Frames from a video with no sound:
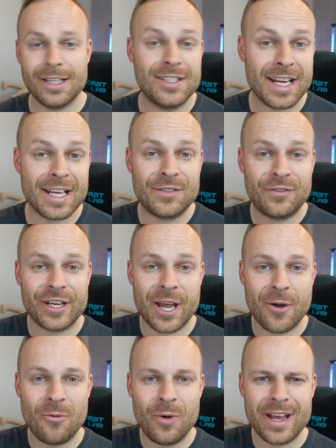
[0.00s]
In today's
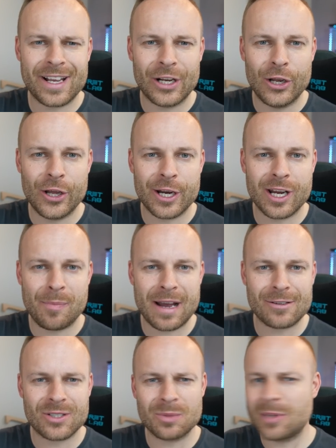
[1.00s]
video, we're going to learn
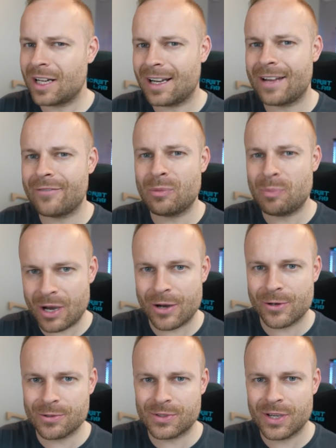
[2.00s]
about some clever
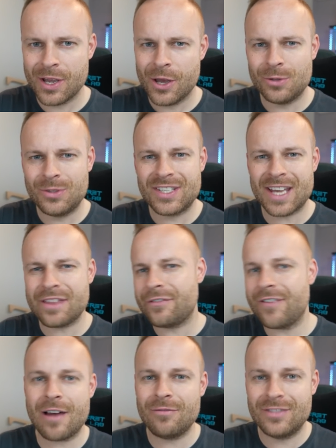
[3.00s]
Poles who set
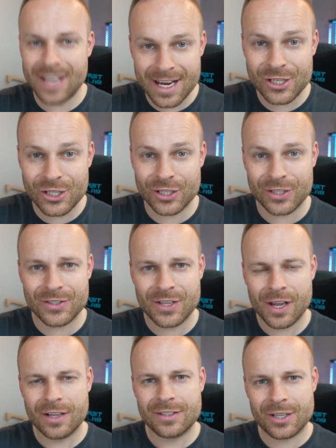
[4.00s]
the
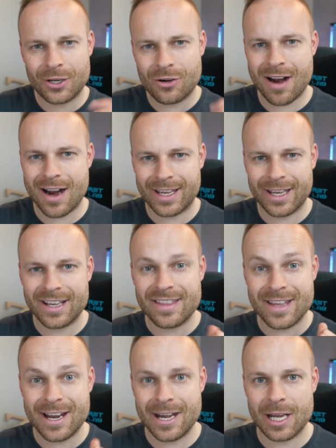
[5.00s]
foundations to
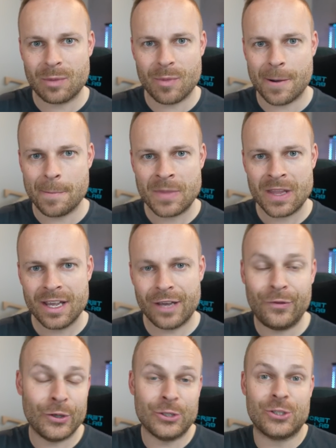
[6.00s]
cracking the Enigma.
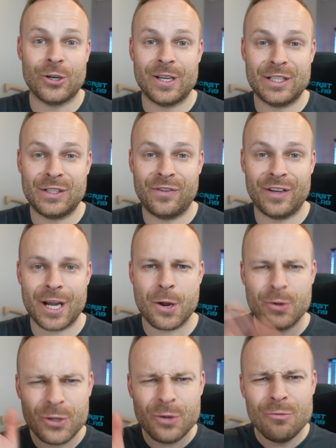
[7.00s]
If you enjoy this
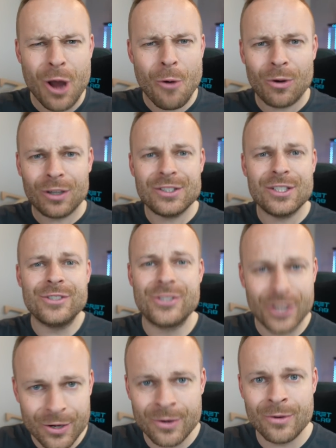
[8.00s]
video, you know what to
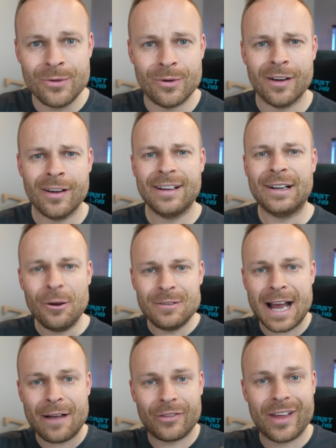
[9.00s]
do.
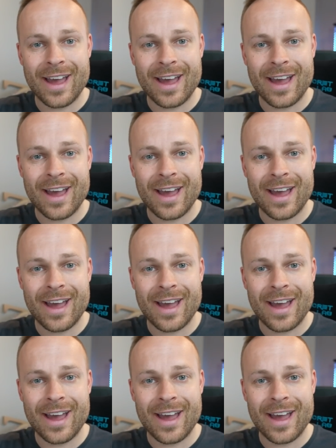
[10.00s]
Go down